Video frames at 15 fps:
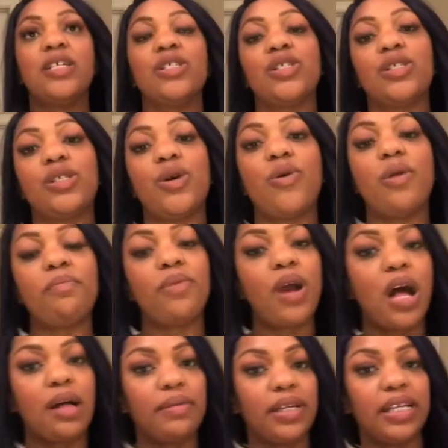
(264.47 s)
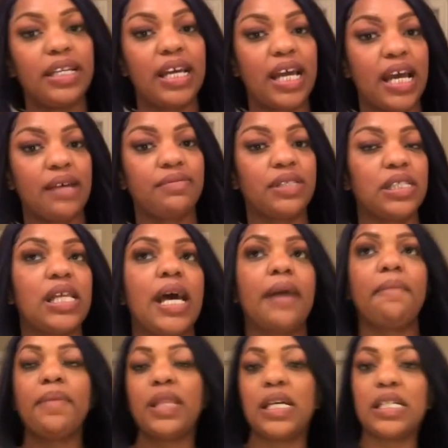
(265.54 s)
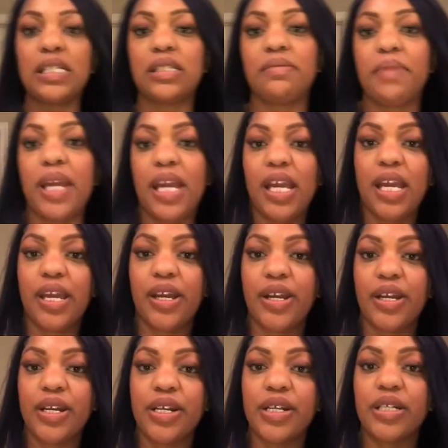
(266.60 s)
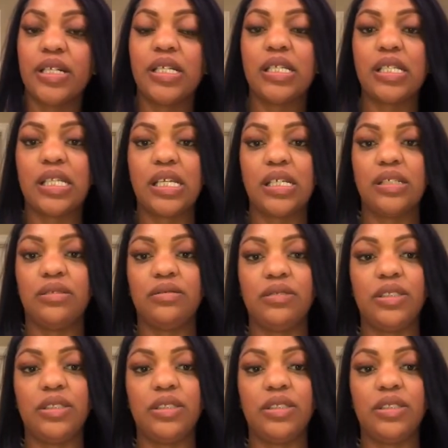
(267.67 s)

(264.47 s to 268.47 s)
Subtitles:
So I'm probably going to have to like pluck some hairs and,